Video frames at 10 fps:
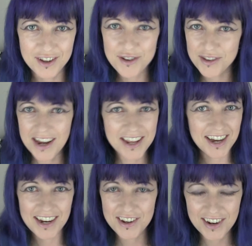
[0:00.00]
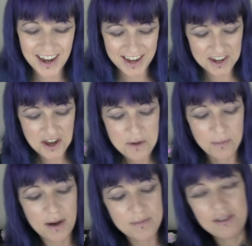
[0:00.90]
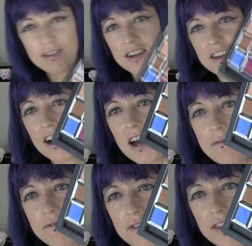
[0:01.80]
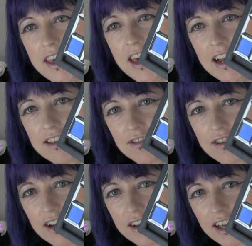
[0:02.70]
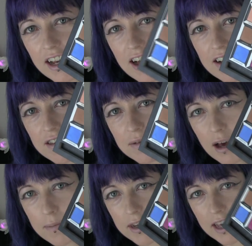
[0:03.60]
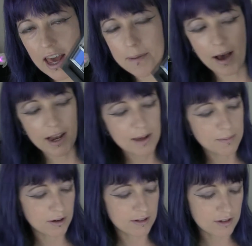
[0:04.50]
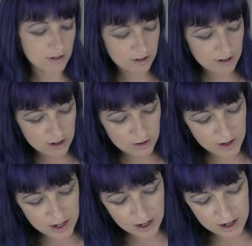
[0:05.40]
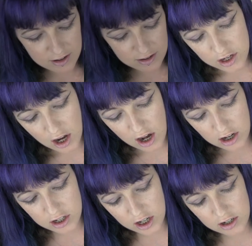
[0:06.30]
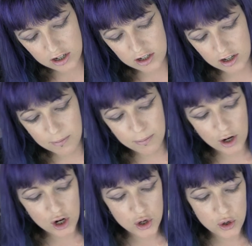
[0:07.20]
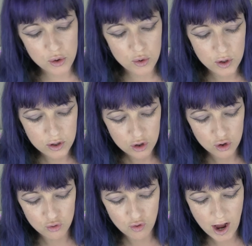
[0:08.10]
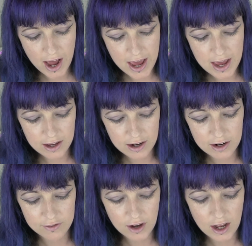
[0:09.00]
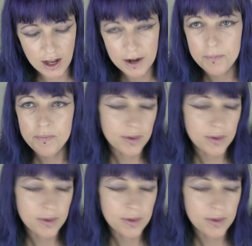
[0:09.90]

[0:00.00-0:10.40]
Use any colour you like, but I'm using Time from the Alice Through the Looking Glass Urban Decay palette because it's just such a really nice dark blue grey kind of colour.